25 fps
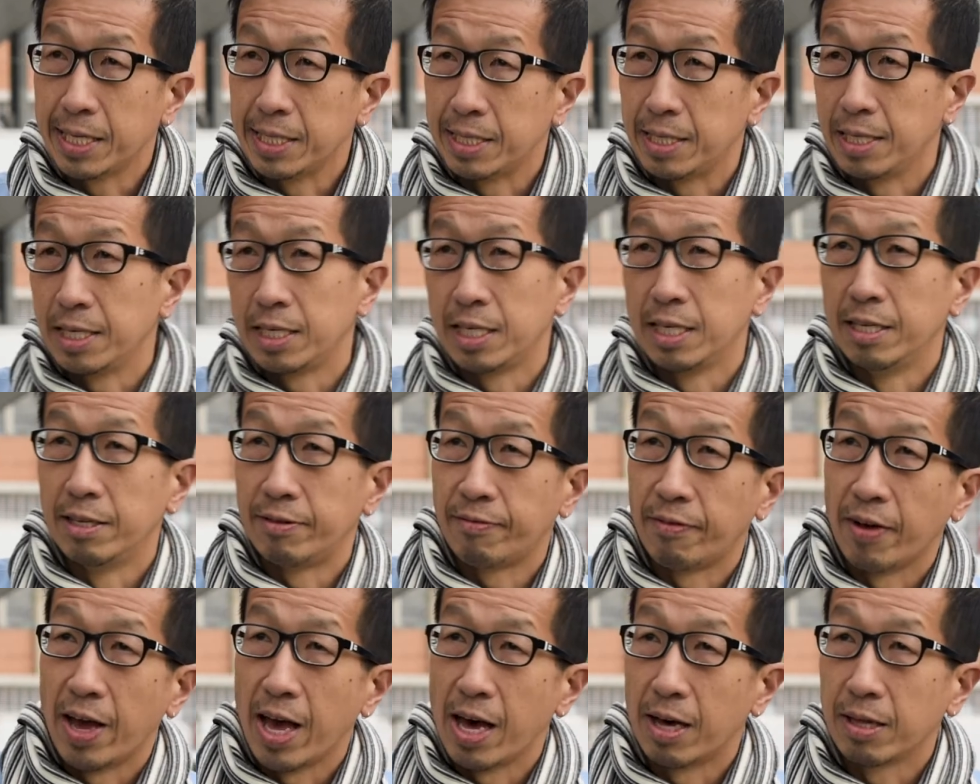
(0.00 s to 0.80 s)

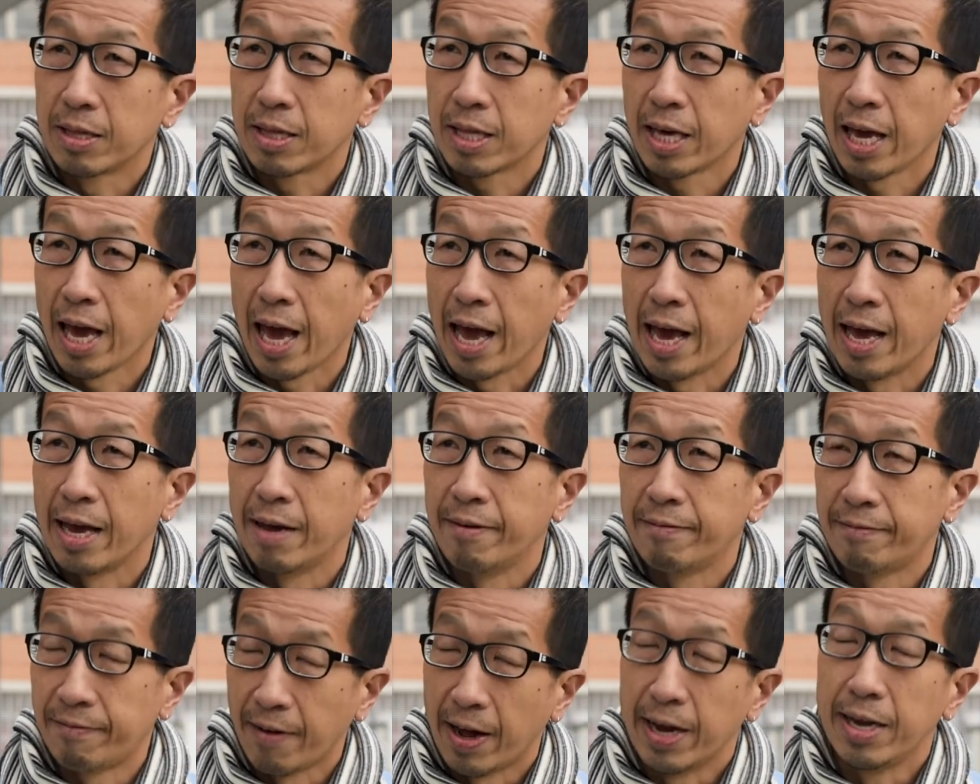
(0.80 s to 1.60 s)
decisions for
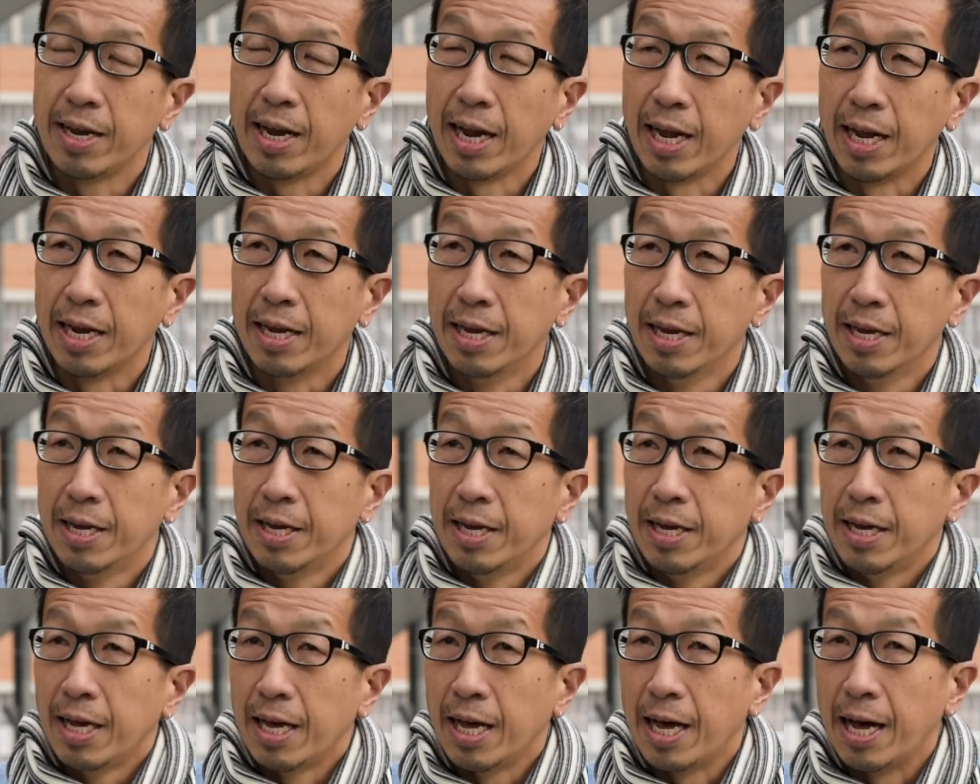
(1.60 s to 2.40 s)
healthcare funding.
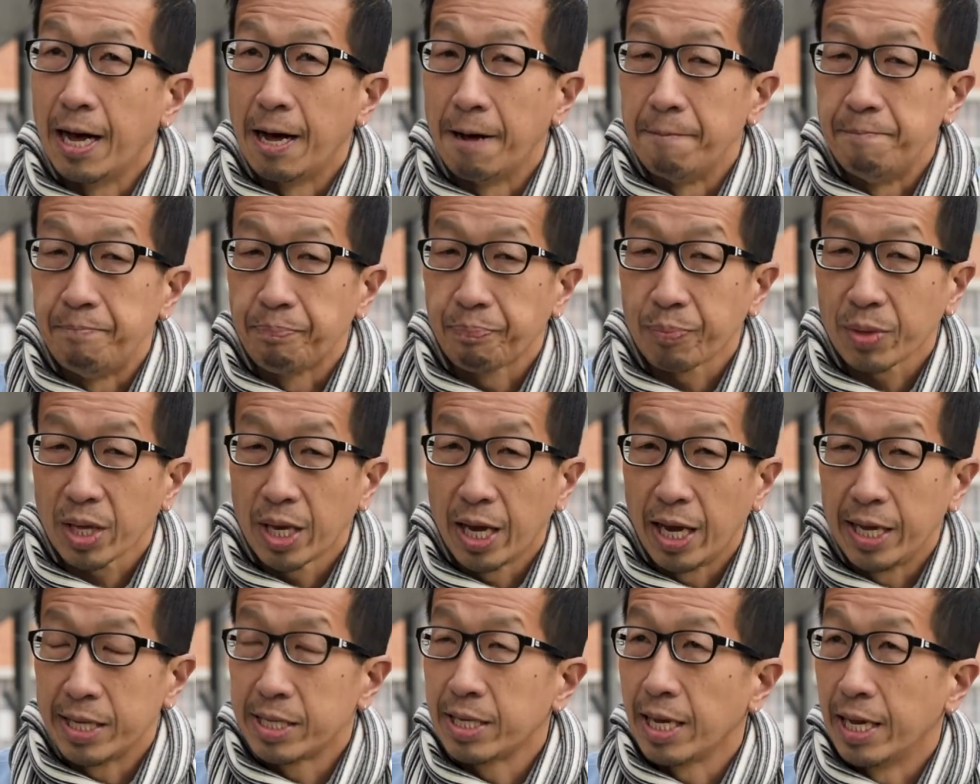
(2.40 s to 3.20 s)

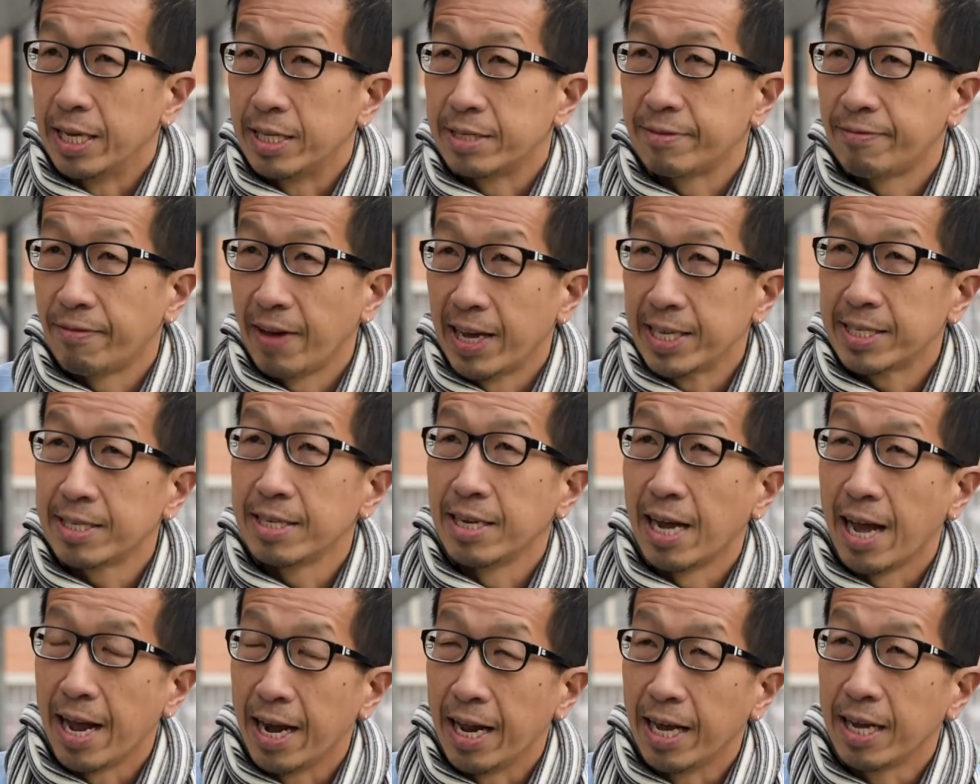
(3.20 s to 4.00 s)
It's
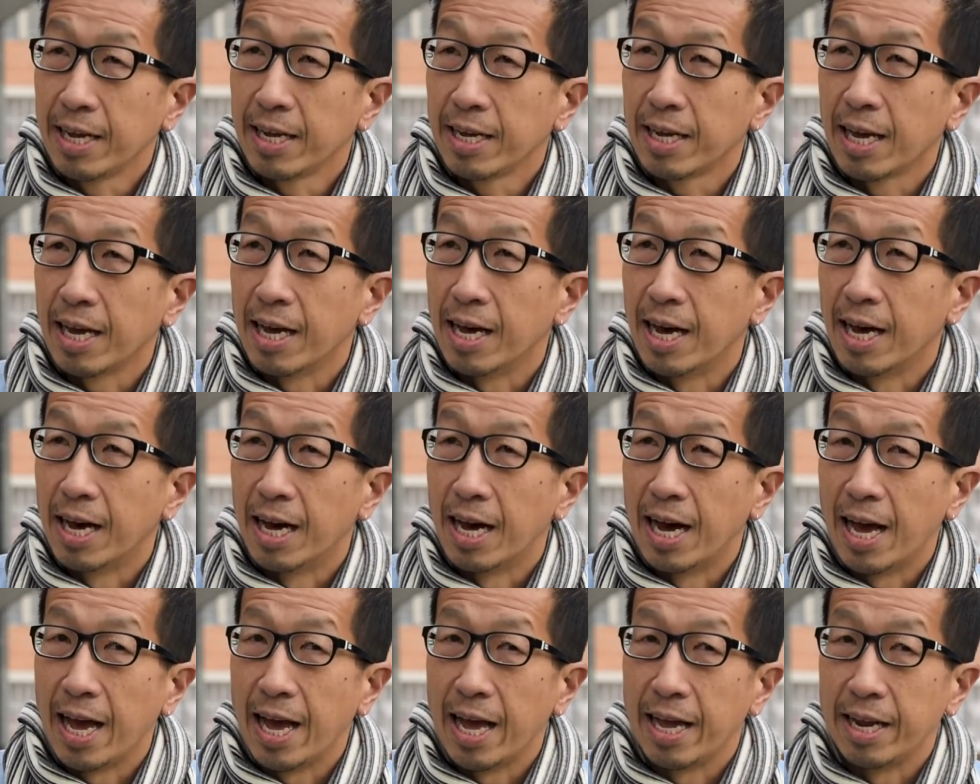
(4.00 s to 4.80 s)
fascinating
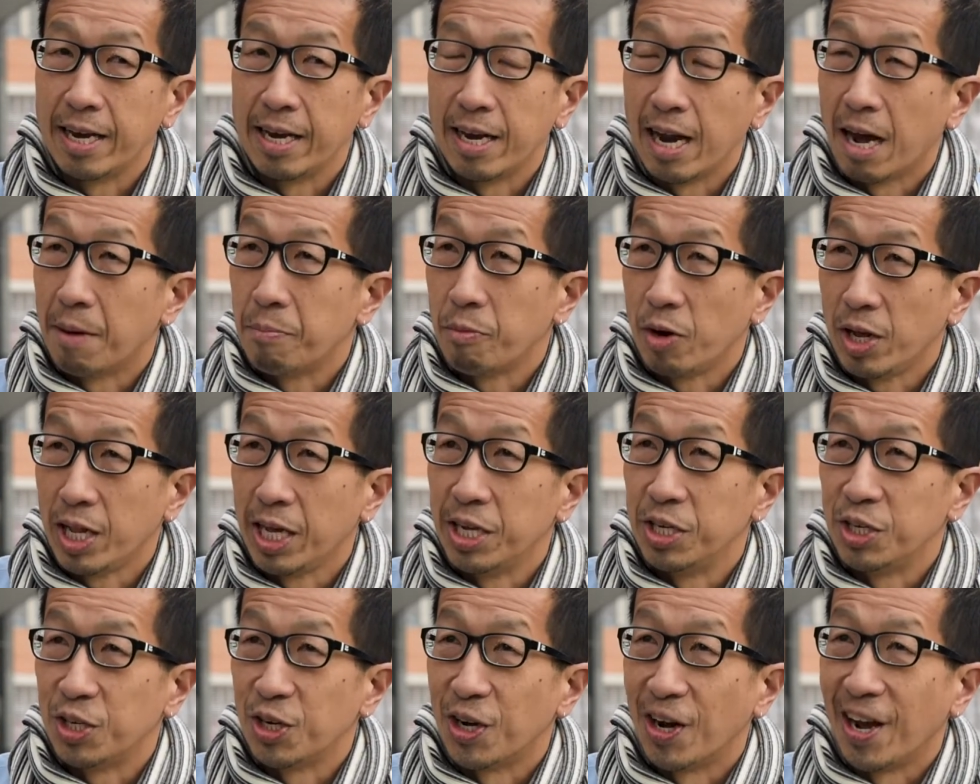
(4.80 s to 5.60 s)
and I'm
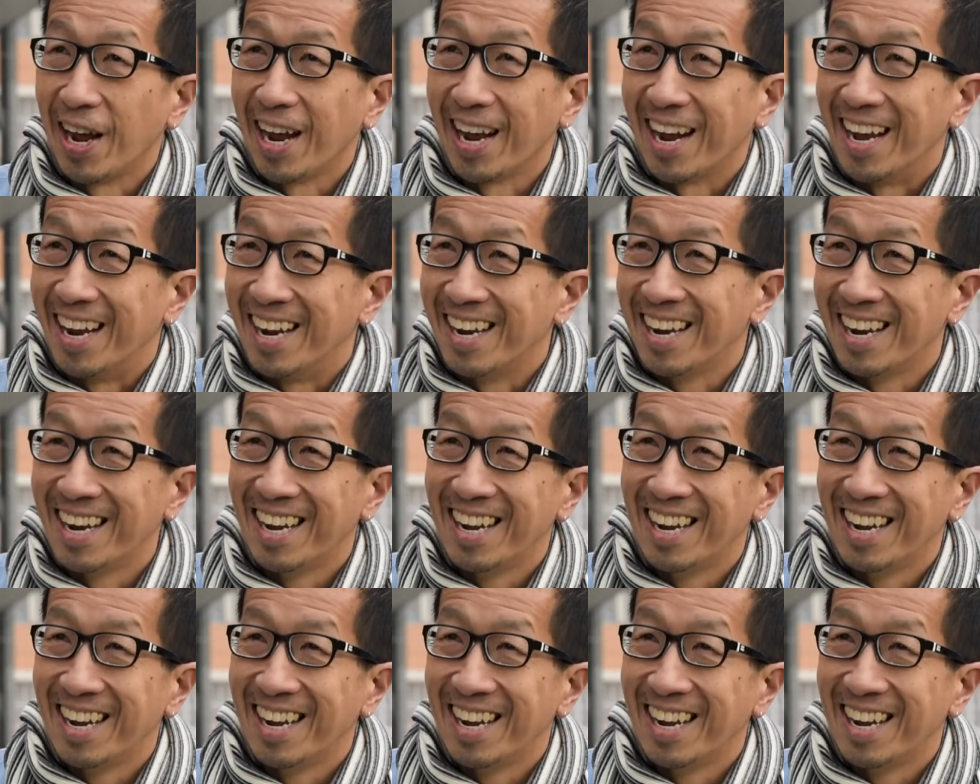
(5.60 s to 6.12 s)
really enjoying it.